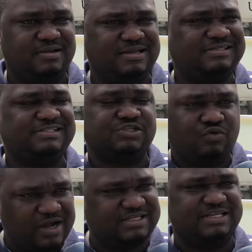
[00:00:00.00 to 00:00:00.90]
This is
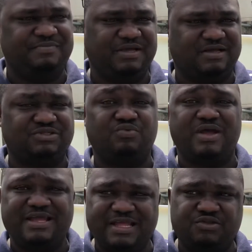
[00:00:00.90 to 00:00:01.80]
quite inimical. So we
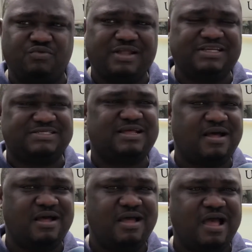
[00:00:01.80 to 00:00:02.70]
are here to register
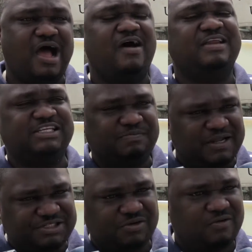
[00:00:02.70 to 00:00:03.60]
our
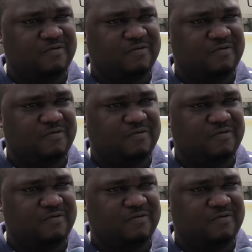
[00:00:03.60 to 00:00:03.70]
displeasure,